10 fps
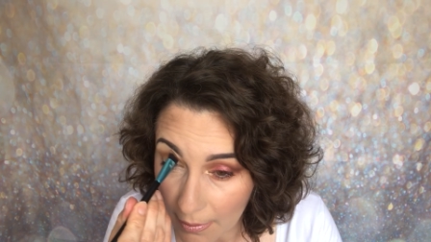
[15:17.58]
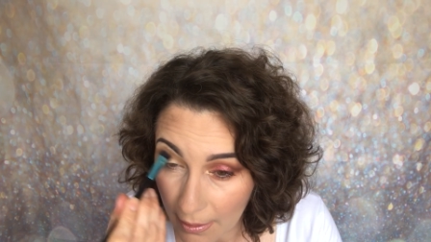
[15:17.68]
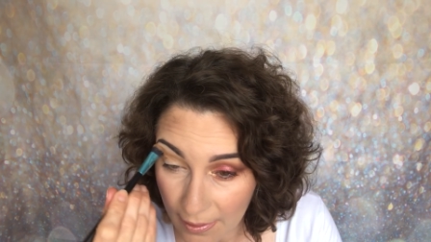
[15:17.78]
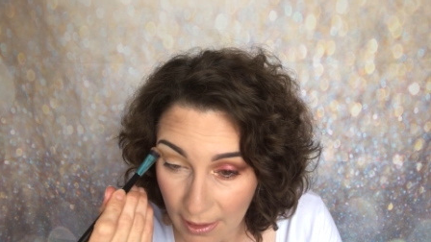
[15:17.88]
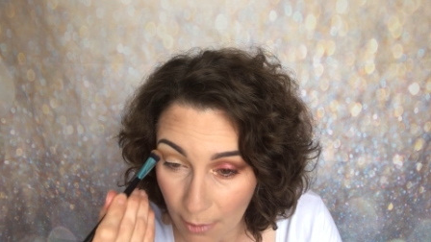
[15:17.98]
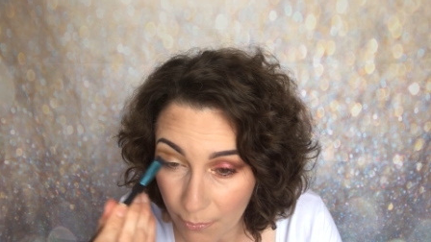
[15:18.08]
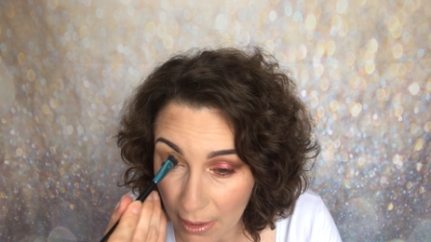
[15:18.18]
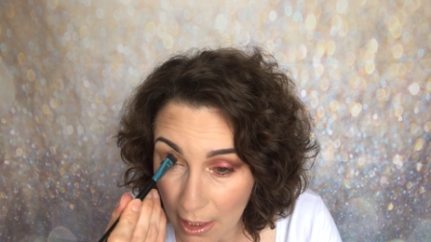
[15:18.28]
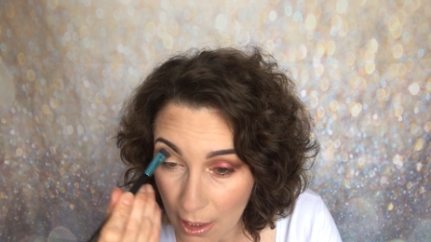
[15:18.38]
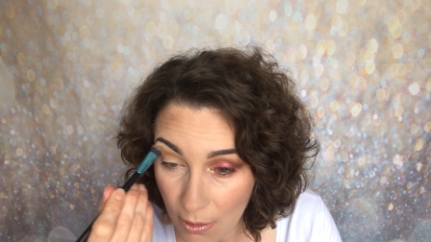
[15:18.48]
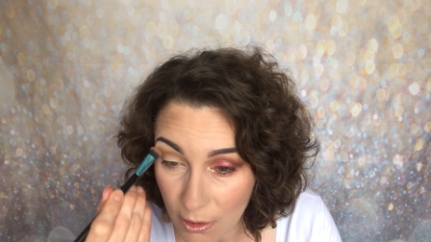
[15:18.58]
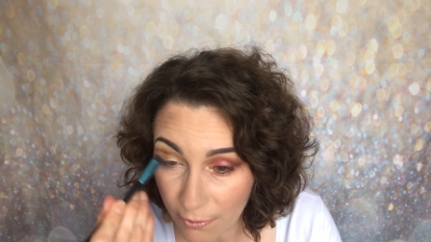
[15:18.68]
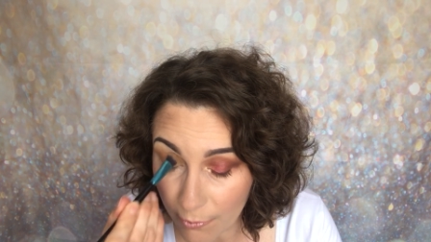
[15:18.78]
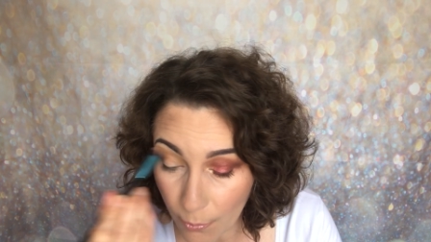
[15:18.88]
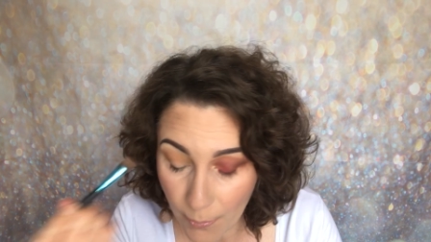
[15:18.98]
It's a
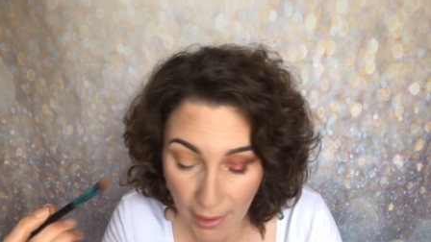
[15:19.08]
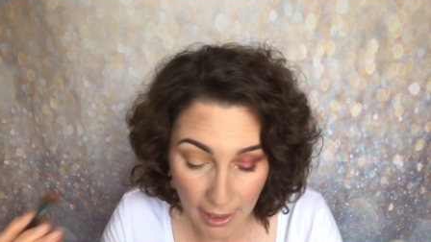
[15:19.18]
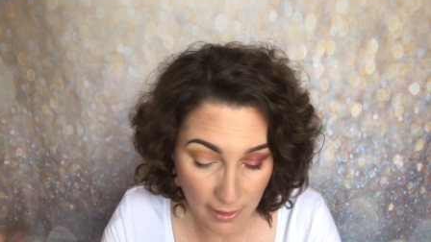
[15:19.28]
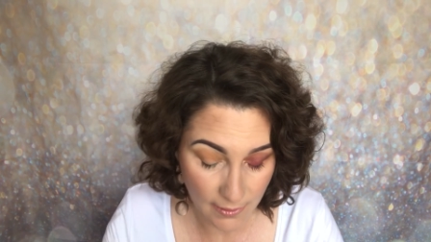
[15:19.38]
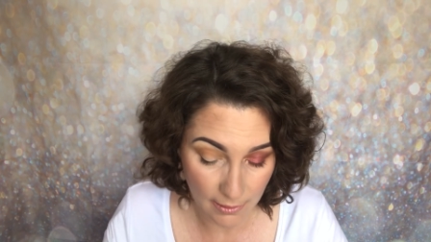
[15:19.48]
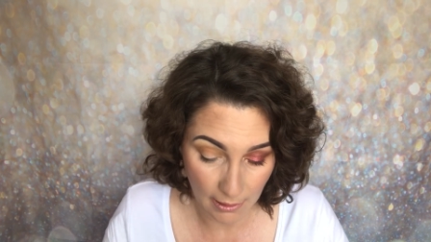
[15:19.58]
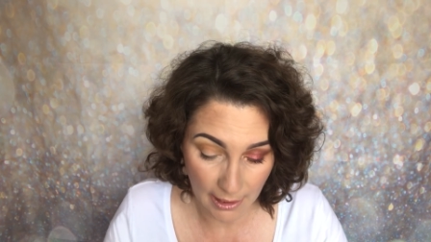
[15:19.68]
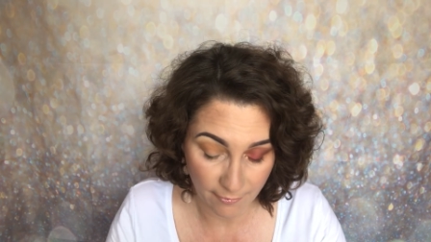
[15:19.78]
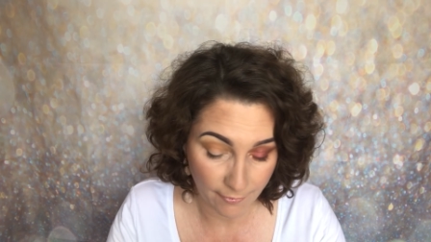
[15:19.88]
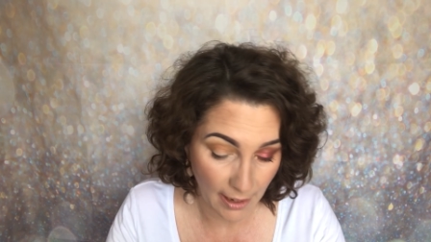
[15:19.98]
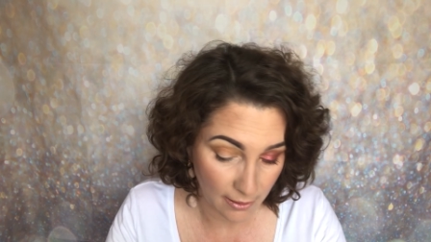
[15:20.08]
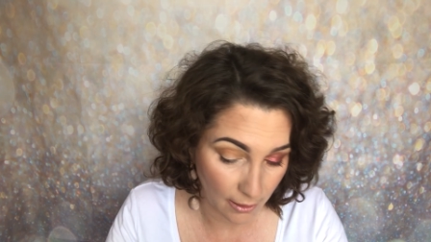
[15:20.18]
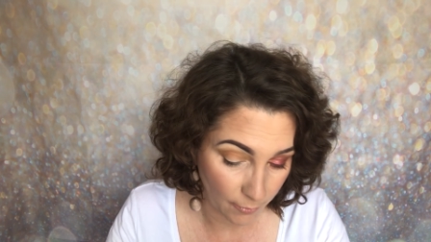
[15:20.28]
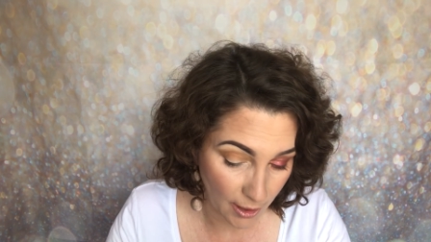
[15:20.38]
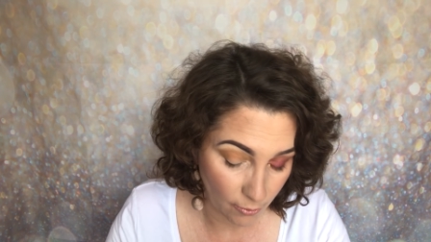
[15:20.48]
beautiful base and in fact
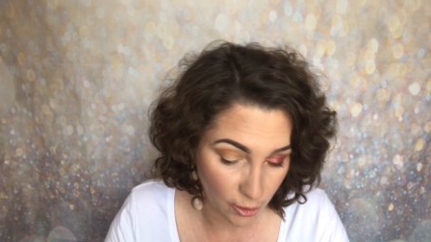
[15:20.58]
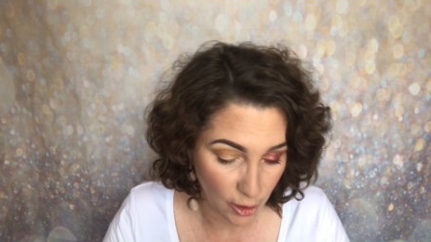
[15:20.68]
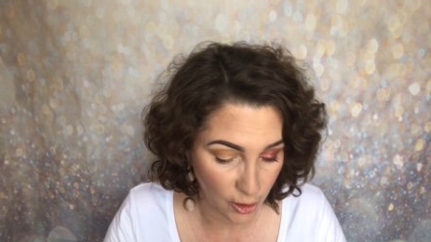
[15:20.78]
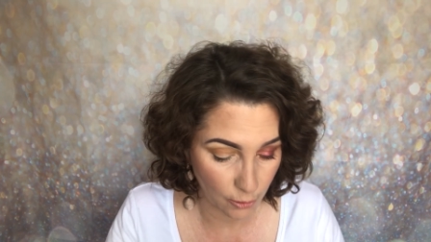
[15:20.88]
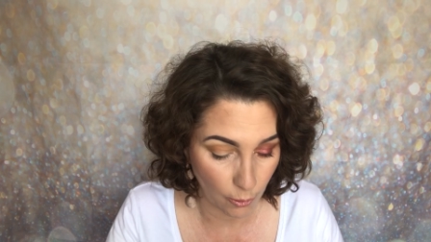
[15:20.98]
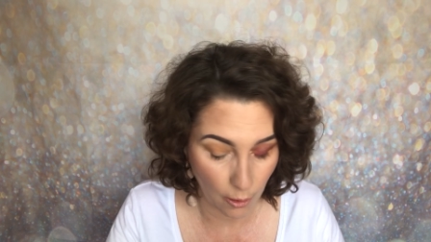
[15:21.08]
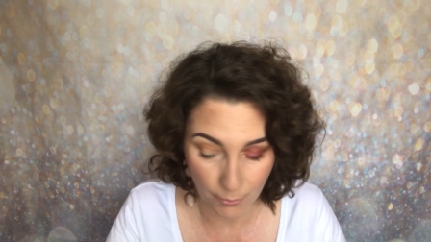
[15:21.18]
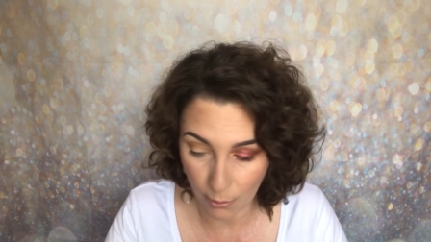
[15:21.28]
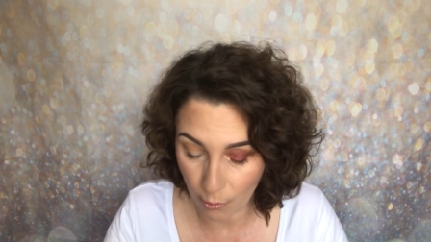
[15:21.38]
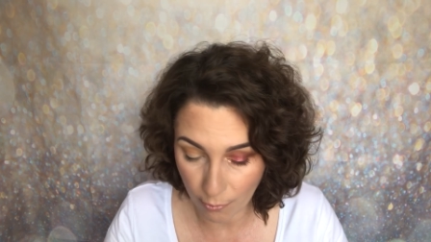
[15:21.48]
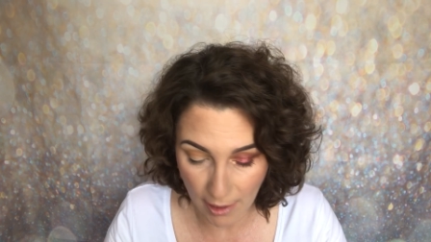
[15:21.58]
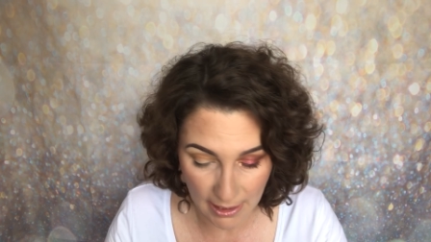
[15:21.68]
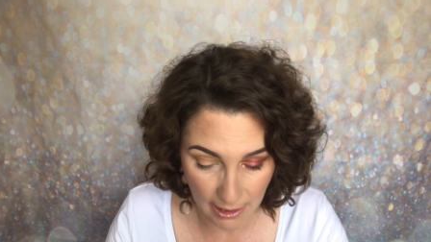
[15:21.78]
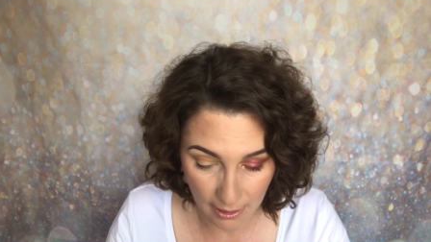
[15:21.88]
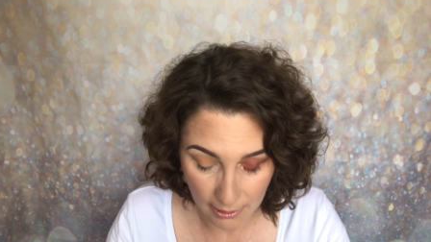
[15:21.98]
I'm going to swap
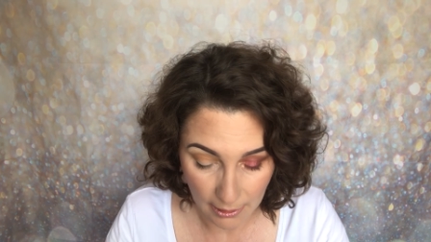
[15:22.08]
already.